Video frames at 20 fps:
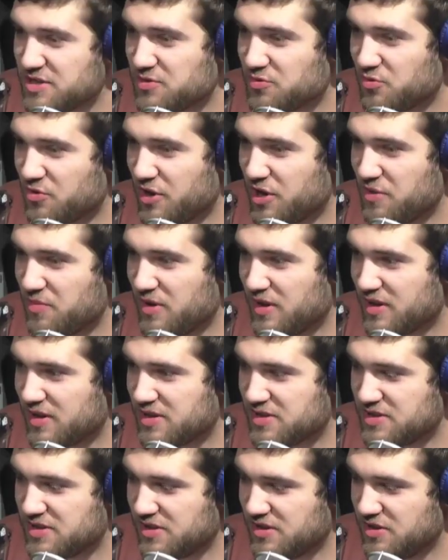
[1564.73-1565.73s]
weird
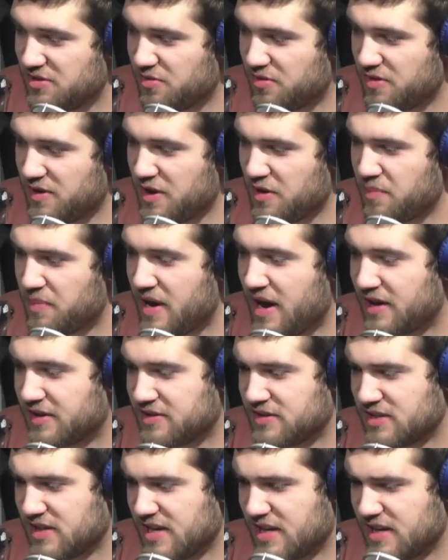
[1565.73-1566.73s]
because you think back to
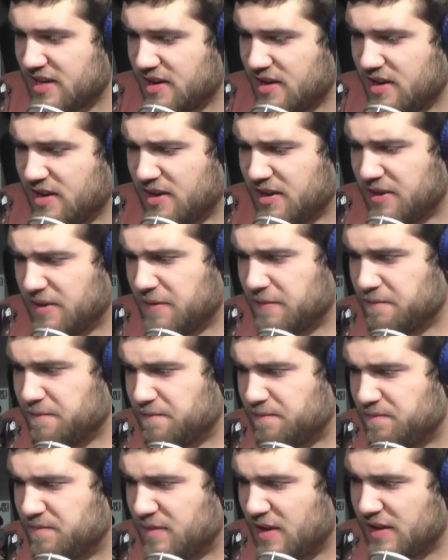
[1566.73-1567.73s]
like
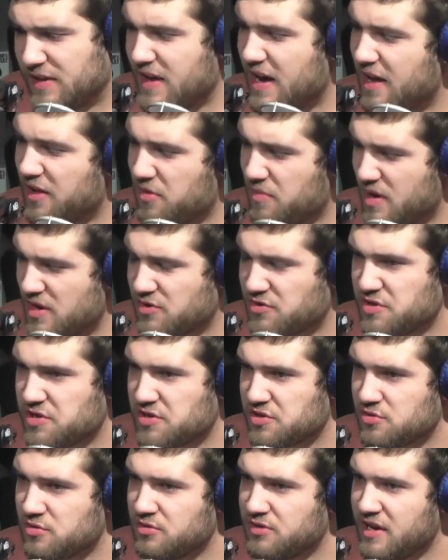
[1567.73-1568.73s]
like the elementary
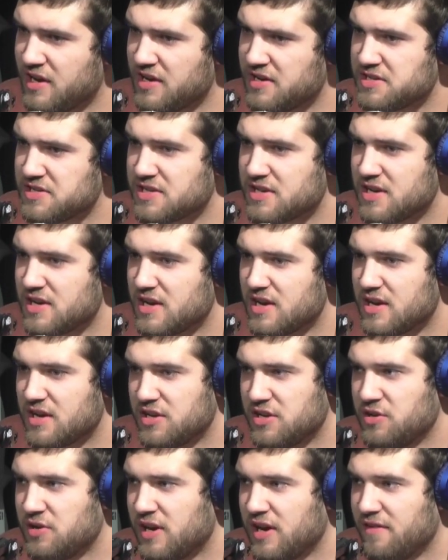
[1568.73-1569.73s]
school days,
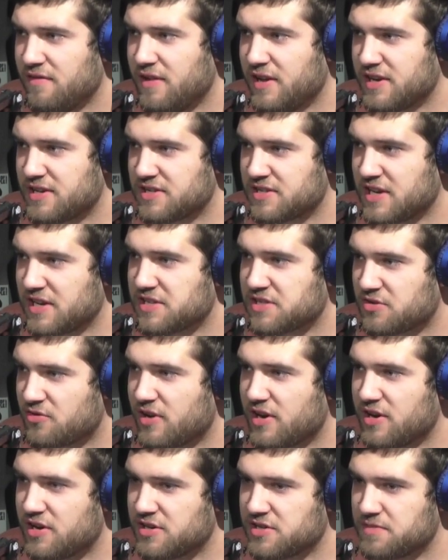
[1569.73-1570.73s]
you'd have like 6th
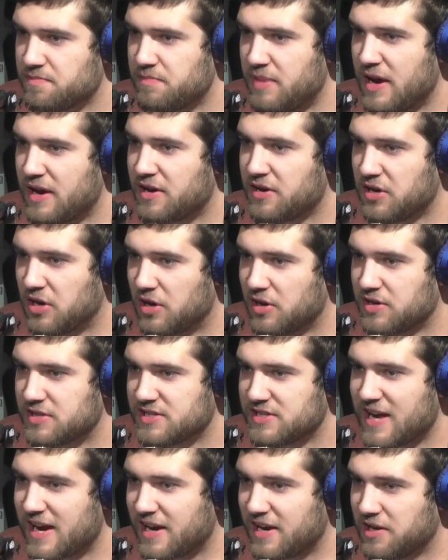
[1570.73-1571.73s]
graders picking on
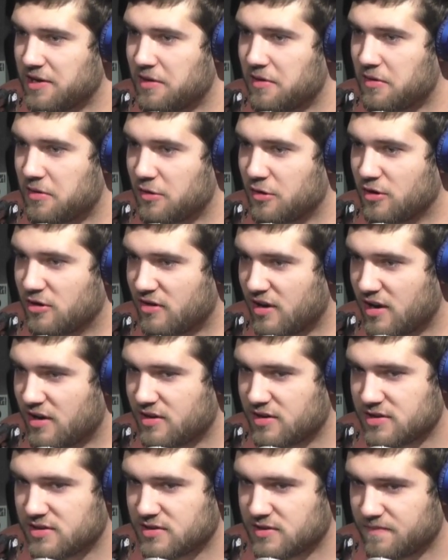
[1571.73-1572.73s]
2nd and 3rd
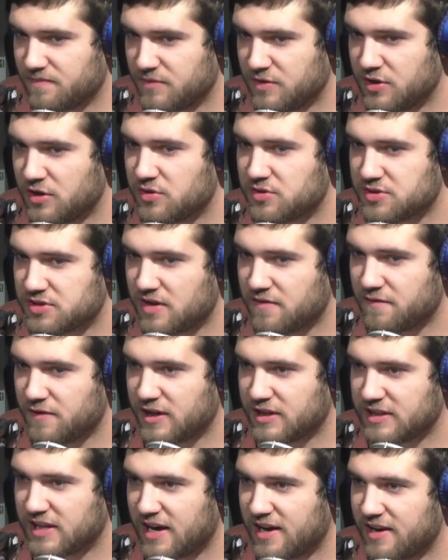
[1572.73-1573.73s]
graders, you know, stuff
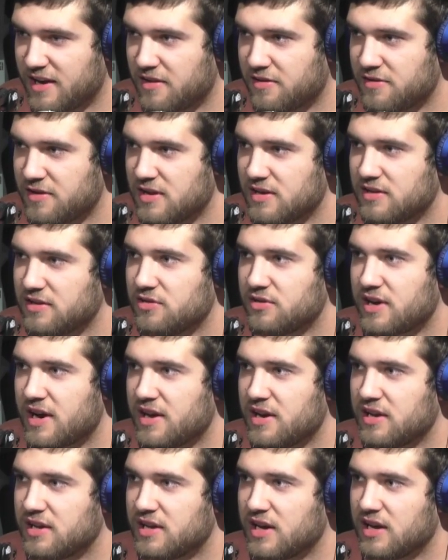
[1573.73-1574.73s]
like that. And I think you
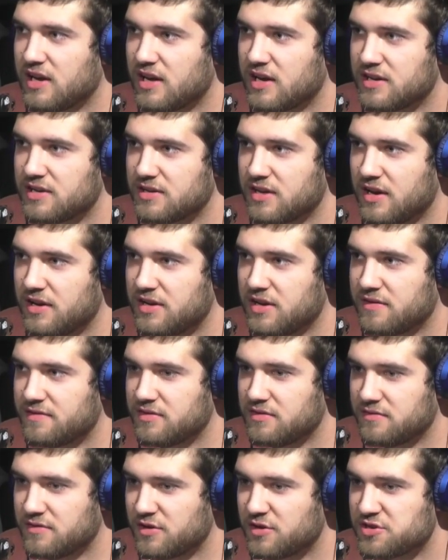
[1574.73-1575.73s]
kind of get a
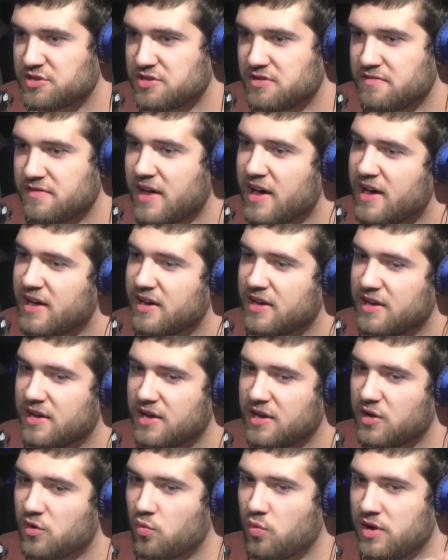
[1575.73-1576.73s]
different version of that
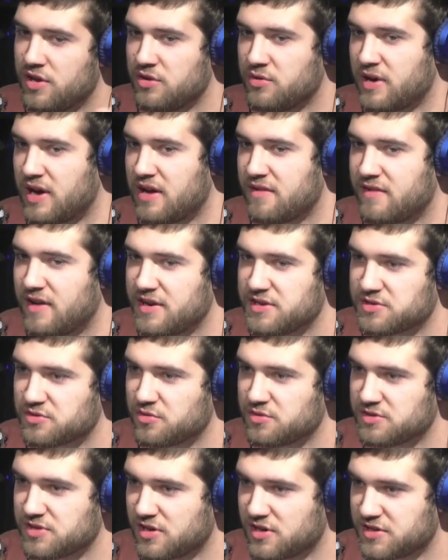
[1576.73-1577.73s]
when you have high
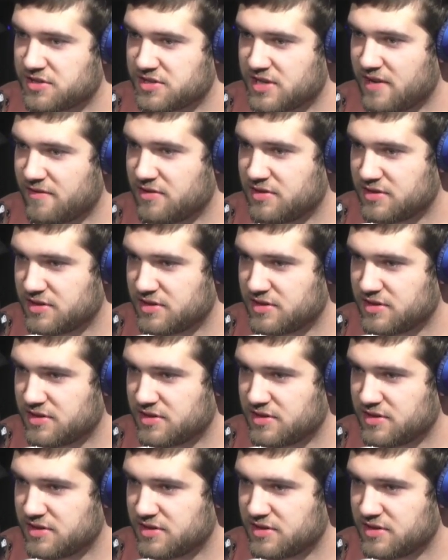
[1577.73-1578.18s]
schools that are 7 to